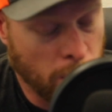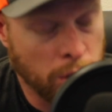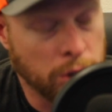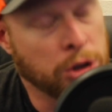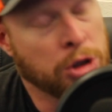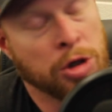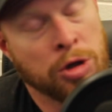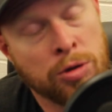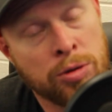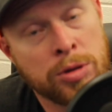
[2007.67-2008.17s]

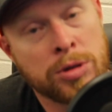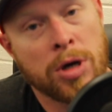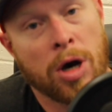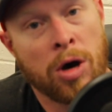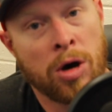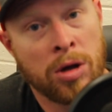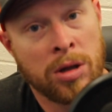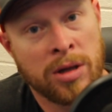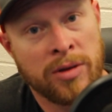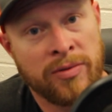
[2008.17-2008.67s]
Use
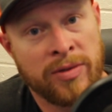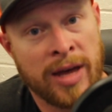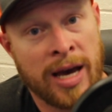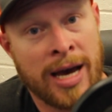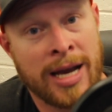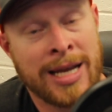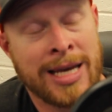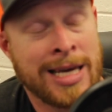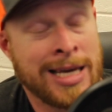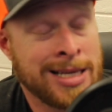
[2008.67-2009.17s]
all of
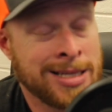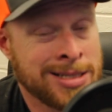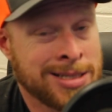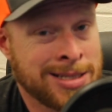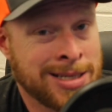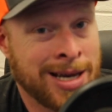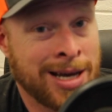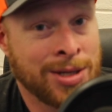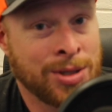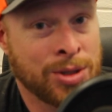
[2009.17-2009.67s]
that
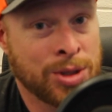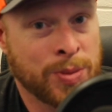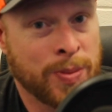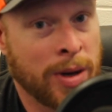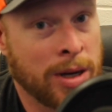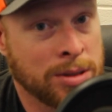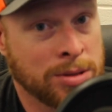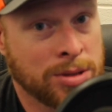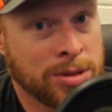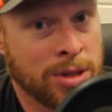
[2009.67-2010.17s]
inside your
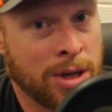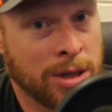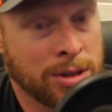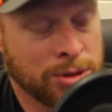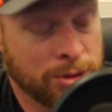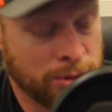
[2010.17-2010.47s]
spot and stalk